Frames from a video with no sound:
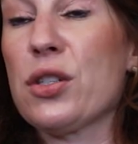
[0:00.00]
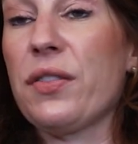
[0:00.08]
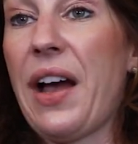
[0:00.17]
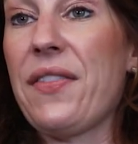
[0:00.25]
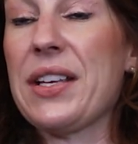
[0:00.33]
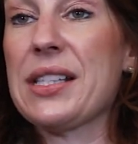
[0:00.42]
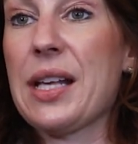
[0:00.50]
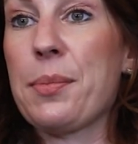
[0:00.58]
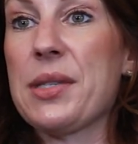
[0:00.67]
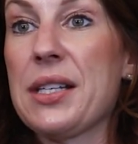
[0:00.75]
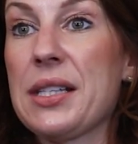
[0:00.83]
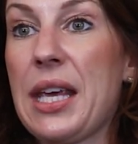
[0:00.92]
Surviving
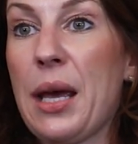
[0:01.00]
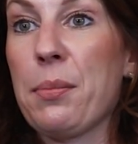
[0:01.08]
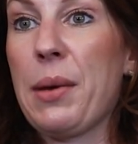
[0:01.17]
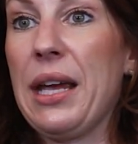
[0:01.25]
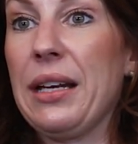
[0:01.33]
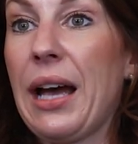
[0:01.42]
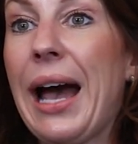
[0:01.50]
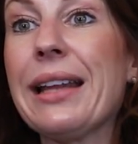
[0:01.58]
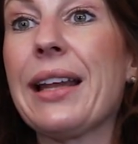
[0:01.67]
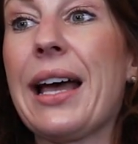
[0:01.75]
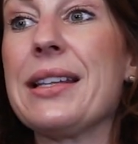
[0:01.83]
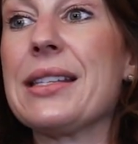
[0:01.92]
Sepsis Campaign
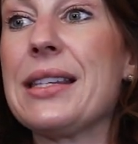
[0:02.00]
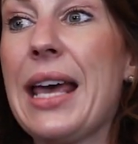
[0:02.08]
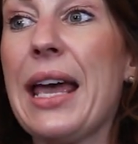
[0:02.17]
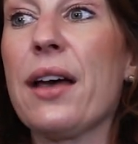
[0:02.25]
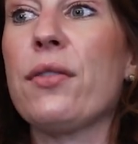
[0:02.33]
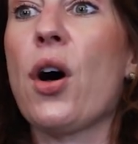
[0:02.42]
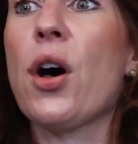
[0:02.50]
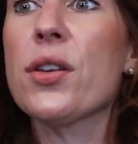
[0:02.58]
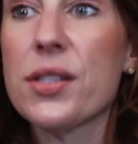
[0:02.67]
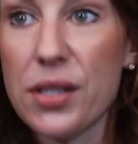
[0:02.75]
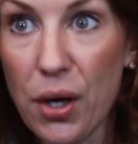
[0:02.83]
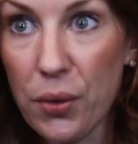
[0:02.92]
guidelines, they have
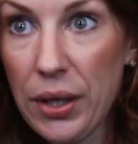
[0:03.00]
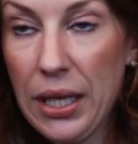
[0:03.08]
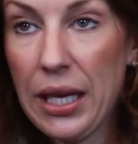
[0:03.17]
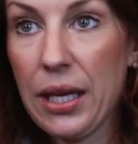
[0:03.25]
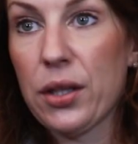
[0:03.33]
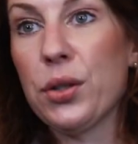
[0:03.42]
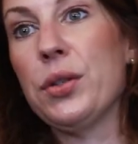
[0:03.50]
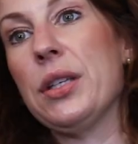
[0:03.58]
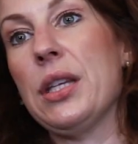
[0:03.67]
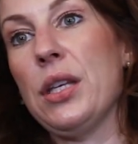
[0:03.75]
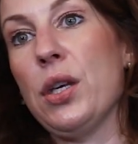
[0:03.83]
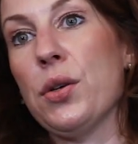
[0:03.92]
also
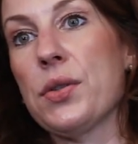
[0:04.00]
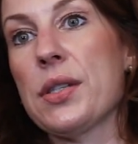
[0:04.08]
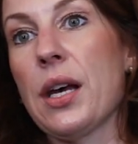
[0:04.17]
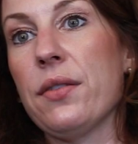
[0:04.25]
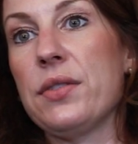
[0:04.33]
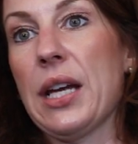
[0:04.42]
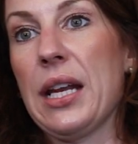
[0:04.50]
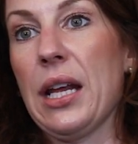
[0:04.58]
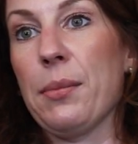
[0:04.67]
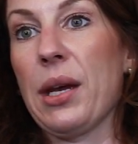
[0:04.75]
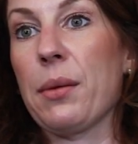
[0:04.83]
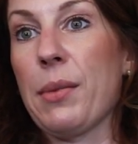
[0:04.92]
included the use of
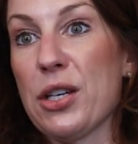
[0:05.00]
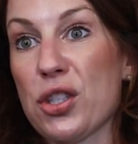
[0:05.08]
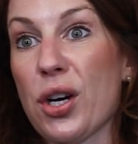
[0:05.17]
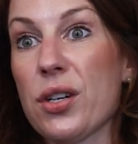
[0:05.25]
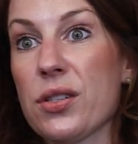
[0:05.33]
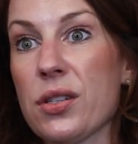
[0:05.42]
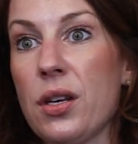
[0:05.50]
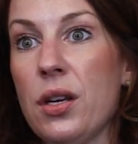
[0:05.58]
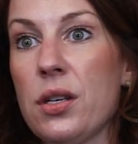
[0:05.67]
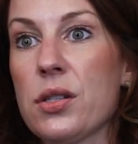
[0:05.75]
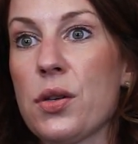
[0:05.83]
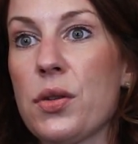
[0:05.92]
dynamic measures.
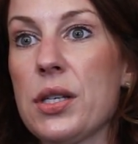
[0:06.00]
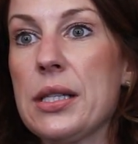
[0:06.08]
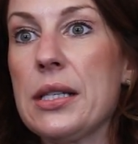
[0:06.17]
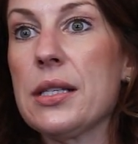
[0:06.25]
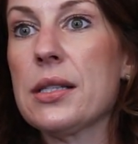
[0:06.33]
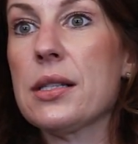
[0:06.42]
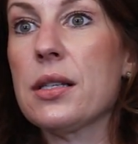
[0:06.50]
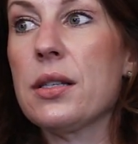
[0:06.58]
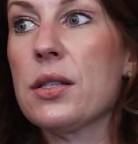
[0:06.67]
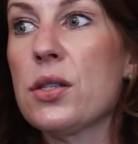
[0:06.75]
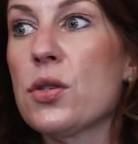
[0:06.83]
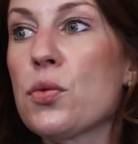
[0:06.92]
So this is
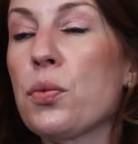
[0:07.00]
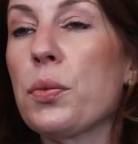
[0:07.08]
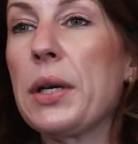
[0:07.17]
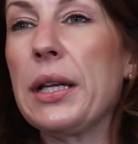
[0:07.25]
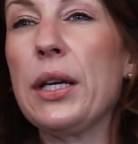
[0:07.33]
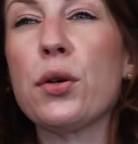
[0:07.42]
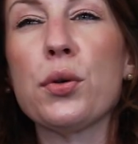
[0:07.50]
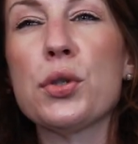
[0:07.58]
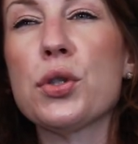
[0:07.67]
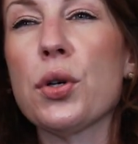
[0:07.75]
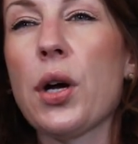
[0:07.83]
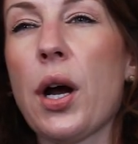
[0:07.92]
really
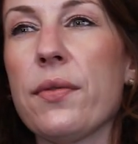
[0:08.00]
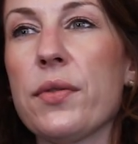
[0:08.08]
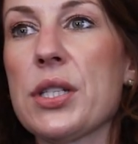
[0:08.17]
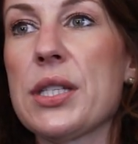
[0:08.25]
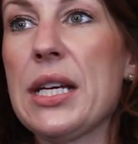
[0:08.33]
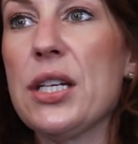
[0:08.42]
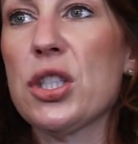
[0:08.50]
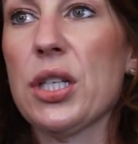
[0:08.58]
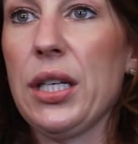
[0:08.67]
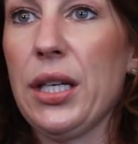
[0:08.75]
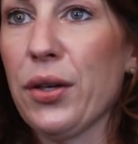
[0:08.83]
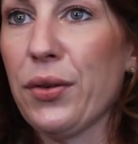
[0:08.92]
crucial
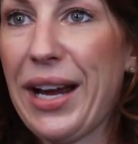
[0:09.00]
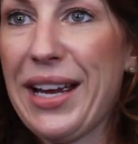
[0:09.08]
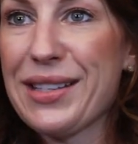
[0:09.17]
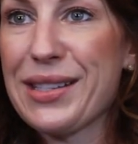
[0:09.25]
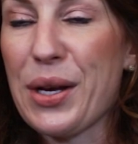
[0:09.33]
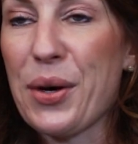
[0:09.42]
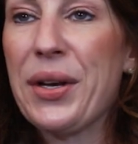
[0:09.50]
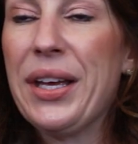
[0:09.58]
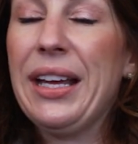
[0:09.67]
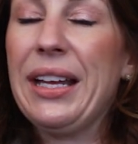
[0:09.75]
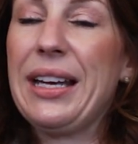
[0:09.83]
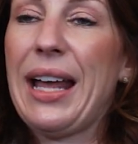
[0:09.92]
conversation here, right? So
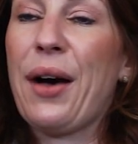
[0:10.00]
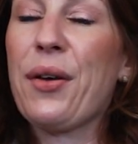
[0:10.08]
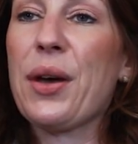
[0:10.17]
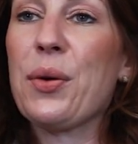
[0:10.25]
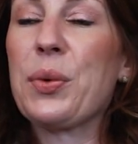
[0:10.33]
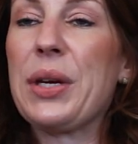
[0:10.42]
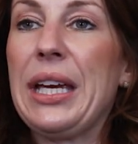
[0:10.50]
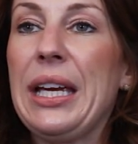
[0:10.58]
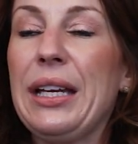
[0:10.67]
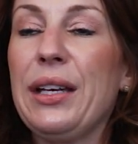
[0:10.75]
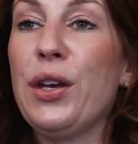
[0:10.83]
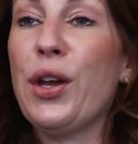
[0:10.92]
now that
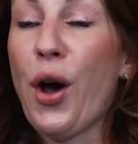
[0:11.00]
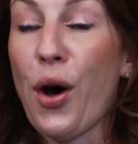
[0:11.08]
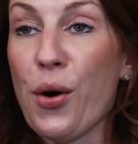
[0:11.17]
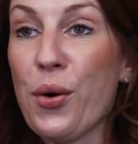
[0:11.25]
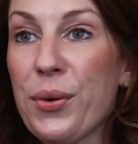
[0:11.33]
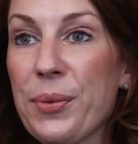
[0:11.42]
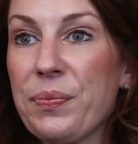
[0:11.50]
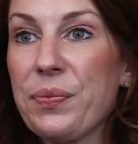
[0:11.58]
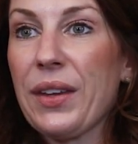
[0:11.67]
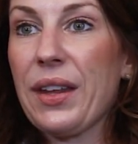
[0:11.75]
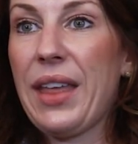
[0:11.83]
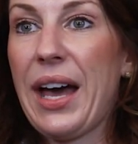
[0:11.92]
we know
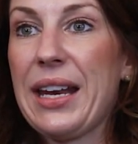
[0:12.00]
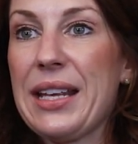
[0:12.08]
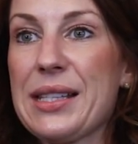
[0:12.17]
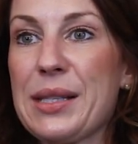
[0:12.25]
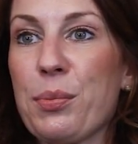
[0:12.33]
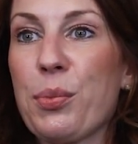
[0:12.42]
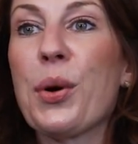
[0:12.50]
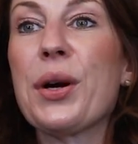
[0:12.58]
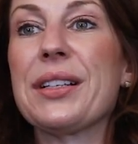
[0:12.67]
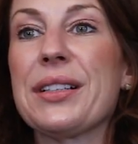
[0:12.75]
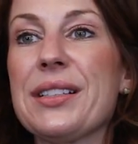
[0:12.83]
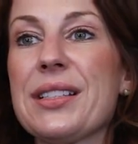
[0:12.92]
that it's
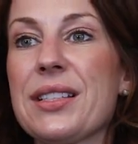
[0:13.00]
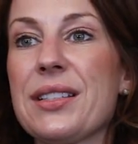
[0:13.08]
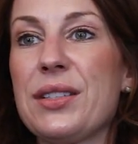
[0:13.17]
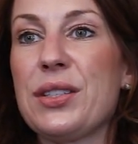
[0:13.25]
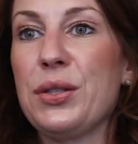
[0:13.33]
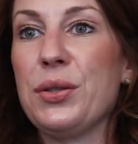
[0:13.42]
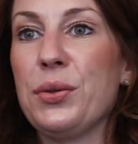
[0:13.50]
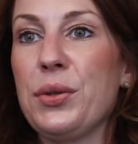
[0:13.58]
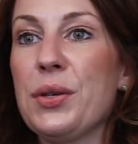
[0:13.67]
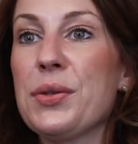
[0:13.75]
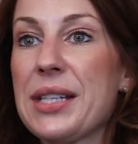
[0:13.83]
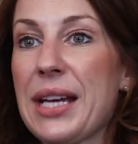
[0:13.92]
important to
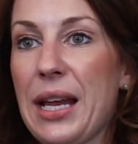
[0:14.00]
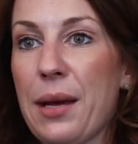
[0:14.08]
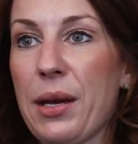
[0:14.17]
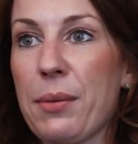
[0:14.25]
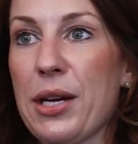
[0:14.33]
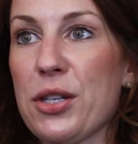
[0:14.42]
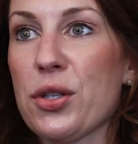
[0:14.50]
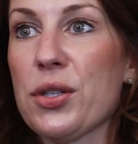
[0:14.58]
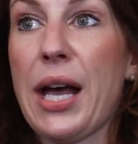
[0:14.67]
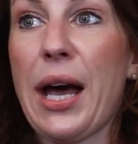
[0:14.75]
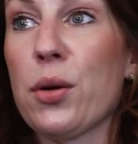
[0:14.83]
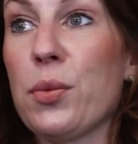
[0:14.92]
use dynamic
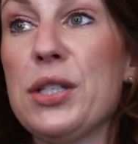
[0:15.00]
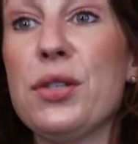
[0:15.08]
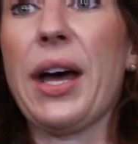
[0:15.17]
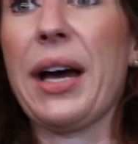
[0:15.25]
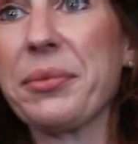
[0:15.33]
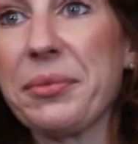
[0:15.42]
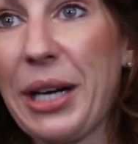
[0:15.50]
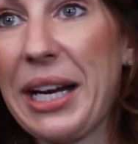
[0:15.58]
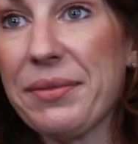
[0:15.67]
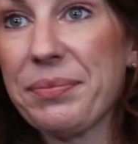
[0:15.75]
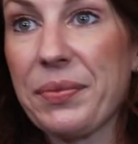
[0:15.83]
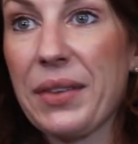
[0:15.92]
measures, how do we do that,
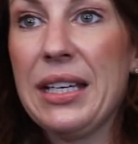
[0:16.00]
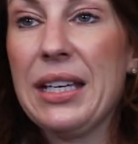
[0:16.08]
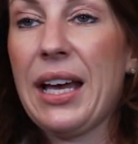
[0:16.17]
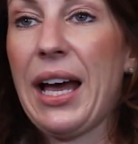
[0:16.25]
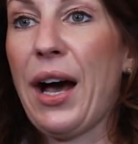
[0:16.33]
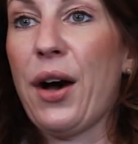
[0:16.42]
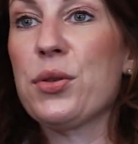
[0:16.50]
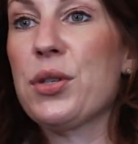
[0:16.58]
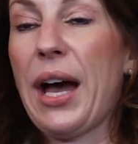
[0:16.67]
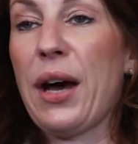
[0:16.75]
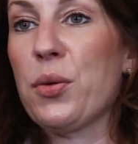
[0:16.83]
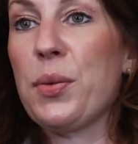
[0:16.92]
right? How
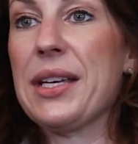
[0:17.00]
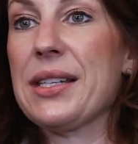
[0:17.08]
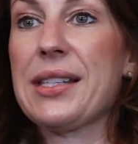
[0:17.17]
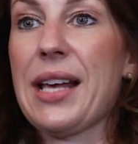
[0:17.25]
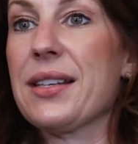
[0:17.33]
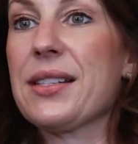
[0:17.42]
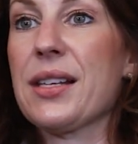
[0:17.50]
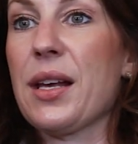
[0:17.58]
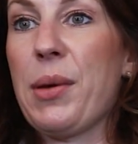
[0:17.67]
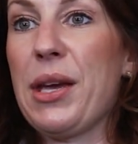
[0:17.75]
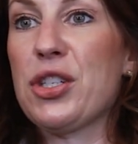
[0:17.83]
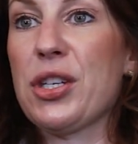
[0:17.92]
do we assess
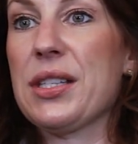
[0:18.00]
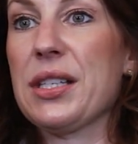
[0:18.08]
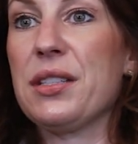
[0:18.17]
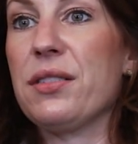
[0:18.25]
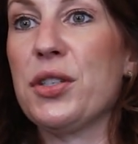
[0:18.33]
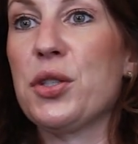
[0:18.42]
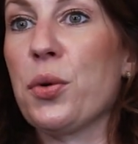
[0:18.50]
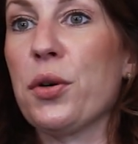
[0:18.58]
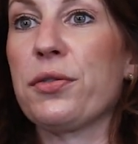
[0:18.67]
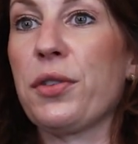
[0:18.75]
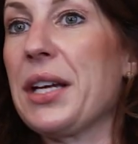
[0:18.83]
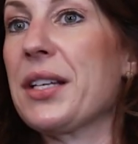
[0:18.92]
a patient's individual
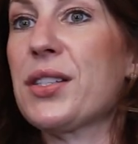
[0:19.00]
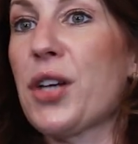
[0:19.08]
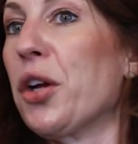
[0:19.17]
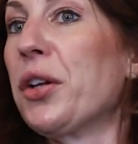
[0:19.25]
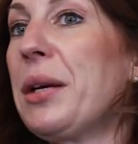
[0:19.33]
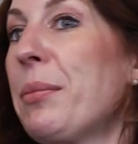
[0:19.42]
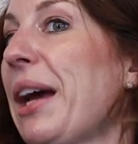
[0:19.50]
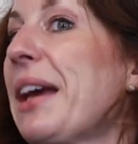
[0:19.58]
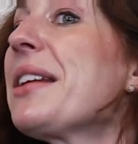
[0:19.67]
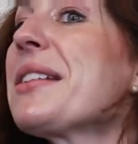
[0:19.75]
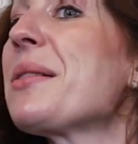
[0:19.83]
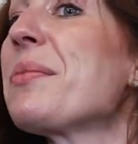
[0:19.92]
Frank-Starling
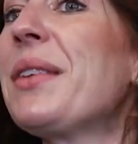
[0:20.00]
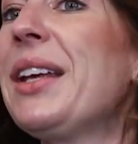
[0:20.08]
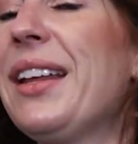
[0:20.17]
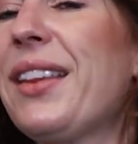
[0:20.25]
mechanism?